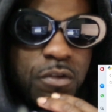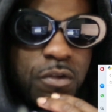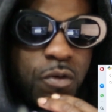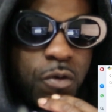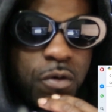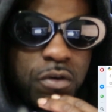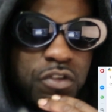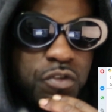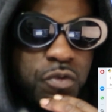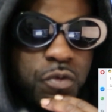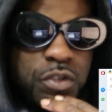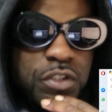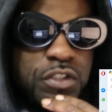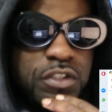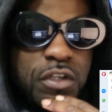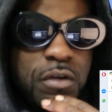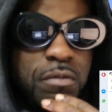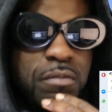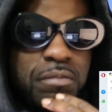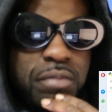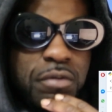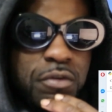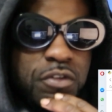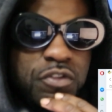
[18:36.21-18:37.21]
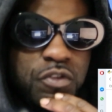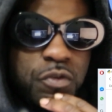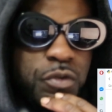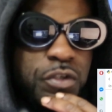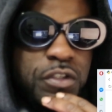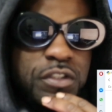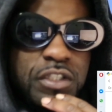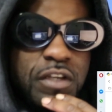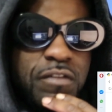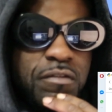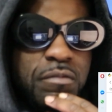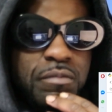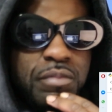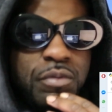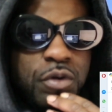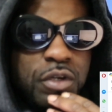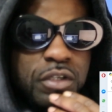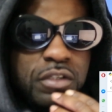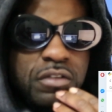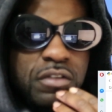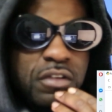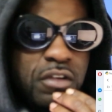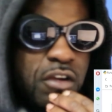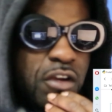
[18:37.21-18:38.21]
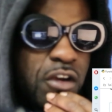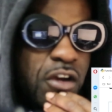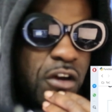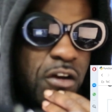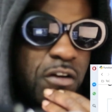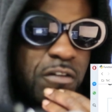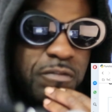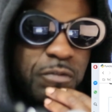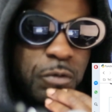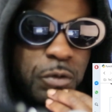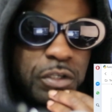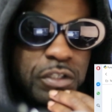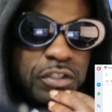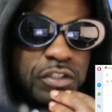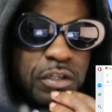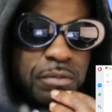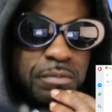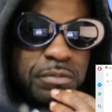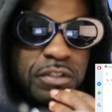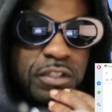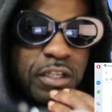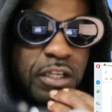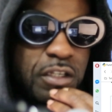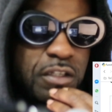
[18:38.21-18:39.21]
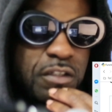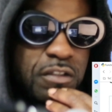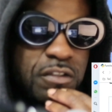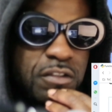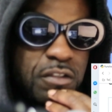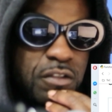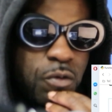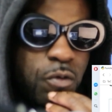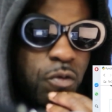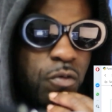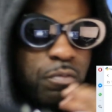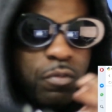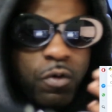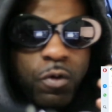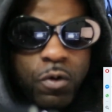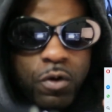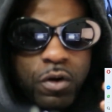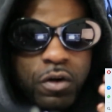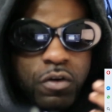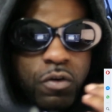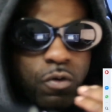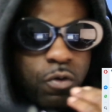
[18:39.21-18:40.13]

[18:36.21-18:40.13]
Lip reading: or 27.40 something seconds or more,